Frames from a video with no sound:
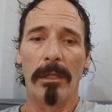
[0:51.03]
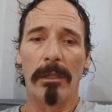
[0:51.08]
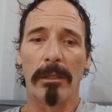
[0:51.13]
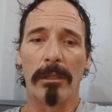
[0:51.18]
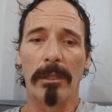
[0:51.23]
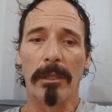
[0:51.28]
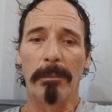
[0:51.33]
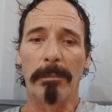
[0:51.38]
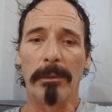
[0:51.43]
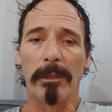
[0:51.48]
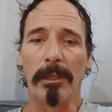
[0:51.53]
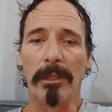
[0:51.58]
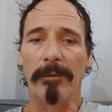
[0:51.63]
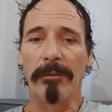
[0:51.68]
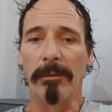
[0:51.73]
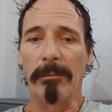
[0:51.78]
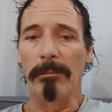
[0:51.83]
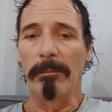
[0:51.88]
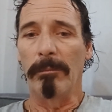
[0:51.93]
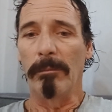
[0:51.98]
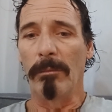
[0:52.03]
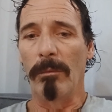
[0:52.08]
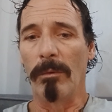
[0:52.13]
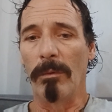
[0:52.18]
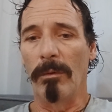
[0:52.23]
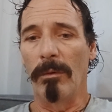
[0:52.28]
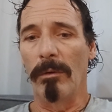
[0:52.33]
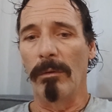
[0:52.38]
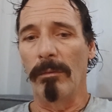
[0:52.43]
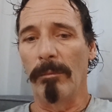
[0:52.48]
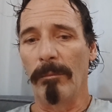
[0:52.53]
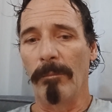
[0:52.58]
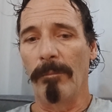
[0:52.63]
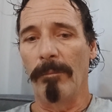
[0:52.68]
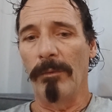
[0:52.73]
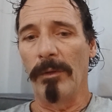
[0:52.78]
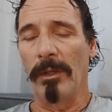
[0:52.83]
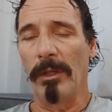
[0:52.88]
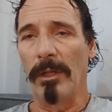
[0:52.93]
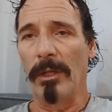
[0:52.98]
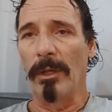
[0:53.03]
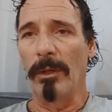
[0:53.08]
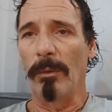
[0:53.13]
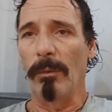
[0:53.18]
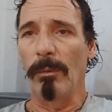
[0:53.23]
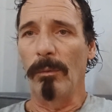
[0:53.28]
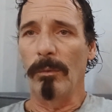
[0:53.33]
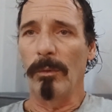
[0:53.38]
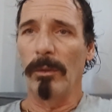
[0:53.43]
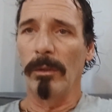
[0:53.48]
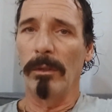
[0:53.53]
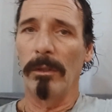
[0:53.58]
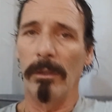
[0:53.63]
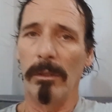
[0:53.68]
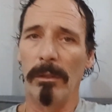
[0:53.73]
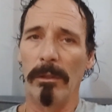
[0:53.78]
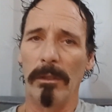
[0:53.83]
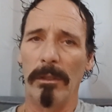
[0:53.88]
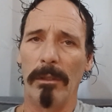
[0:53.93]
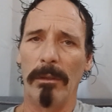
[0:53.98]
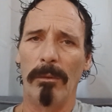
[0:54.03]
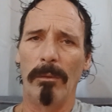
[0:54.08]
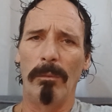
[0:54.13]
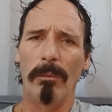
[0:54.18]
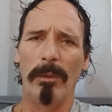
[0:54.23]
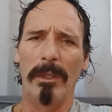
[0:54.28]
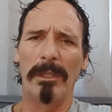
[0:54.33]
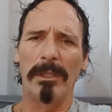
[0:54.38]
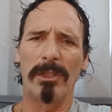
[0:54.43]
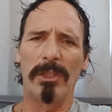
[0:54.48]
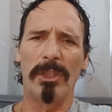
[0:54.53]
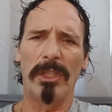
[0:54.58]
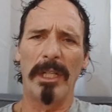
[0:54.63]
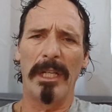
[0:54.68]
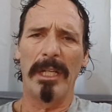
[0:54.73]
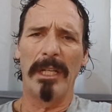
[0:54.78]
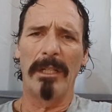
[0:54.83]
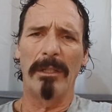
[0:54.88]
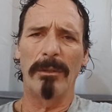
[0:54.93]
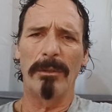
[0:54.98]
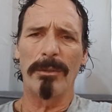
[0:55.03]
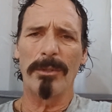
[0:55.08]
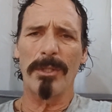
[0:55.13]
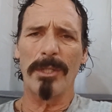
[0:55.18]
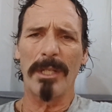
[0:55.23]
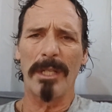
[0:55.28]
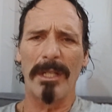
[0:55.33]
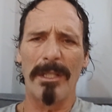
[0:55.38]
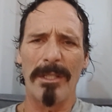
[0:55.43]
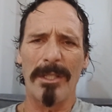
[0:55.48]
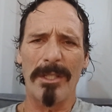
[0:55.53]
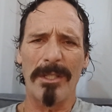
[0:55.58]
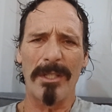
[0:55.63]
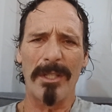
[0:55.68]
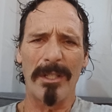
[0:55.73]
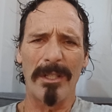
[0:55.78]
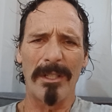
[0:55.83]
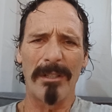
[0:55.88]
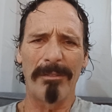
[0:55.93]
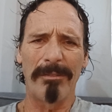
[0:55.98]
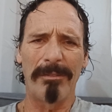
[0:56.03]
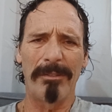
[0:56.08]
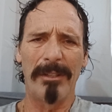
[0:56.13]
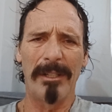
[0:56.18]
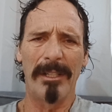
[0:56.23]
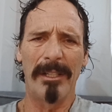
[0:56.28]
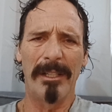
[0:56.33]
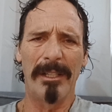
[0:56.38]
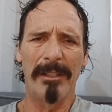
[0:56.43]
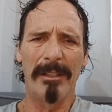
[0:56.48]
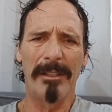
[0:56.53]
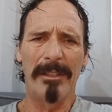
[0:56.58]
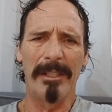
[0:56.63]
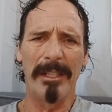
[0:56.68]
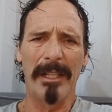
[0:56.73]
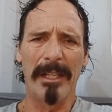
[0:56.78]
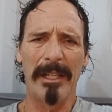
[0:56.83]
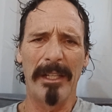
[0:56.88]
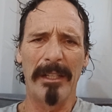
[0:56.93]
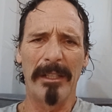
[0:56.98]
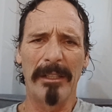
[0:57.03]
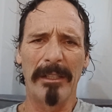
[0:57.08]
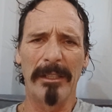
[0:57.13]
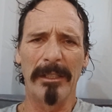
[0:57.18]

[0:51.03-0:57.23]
couple of them, you know, with channels and stuff that